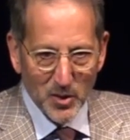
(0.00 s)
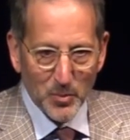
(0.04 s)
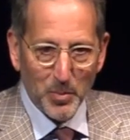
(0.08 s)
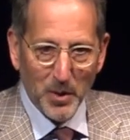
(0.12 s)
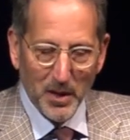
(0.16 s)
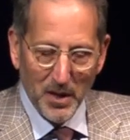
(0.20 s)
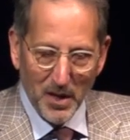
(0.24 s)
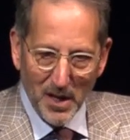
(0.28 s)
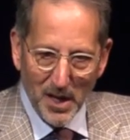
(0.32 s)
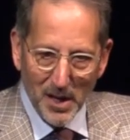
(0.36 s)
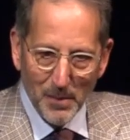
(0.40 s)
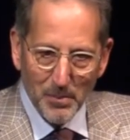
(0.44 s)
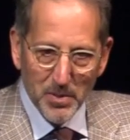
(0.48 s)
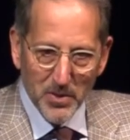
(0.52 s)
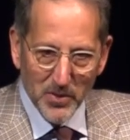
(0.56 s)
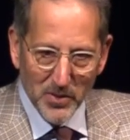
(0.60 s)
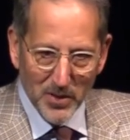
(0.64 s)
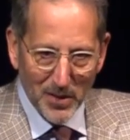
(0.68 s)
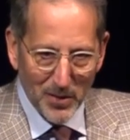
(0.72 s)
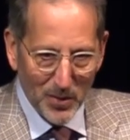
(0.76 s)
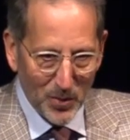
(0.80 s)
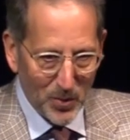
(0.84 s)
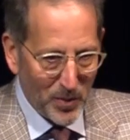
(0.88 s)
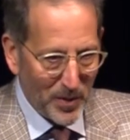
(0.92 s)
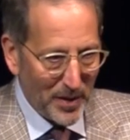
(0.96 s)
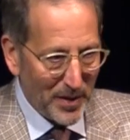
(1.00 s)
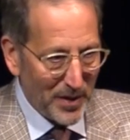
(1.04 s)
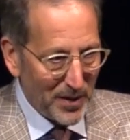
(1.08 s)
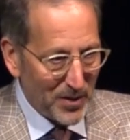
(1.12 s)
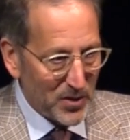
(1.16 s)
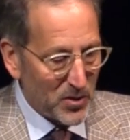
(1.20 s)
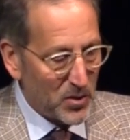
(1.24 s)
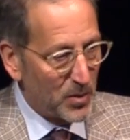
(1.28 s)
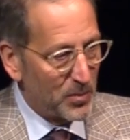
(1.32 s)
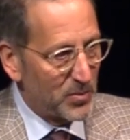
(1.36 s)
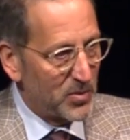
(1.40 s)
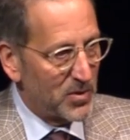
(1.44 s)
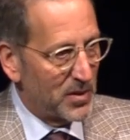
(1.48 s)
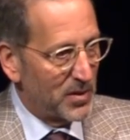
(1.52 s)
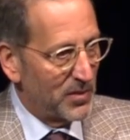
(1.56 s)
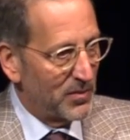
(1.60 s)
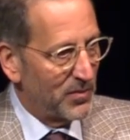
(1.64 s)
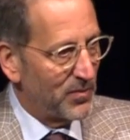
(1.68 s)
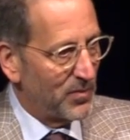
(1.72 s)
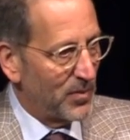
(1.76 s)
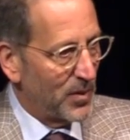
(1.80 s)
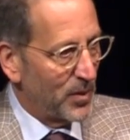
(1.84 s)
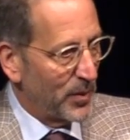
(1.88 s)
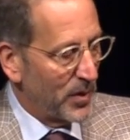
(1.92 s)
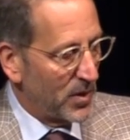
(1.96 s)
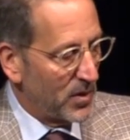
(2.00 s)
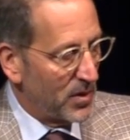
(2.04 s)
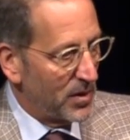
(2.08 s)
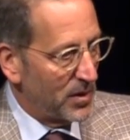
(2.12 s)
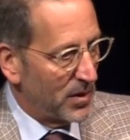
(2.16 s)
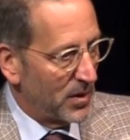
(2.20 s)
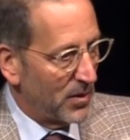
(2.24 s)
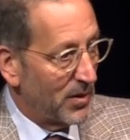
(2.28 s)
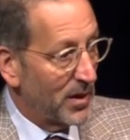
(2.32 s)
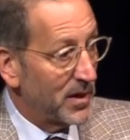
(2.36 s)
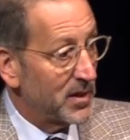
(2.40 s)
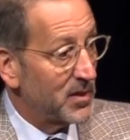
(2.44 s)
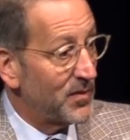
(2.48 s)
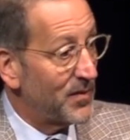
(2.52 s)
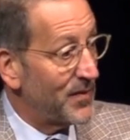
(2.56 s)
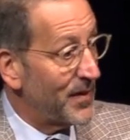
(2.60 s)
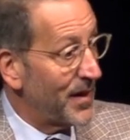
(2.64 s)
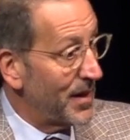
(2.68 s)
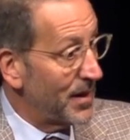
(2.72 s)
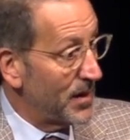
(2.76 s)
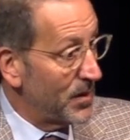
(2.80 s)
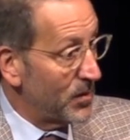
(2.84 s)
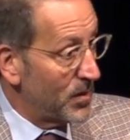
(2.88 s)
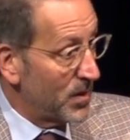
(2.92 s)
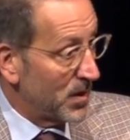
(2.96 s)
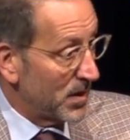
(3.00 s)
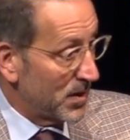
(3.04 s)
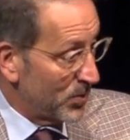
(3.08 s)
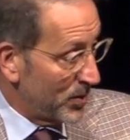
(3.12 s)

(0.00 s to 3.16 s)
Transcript: But help is on the way in terms of what we call a Grace follow-on,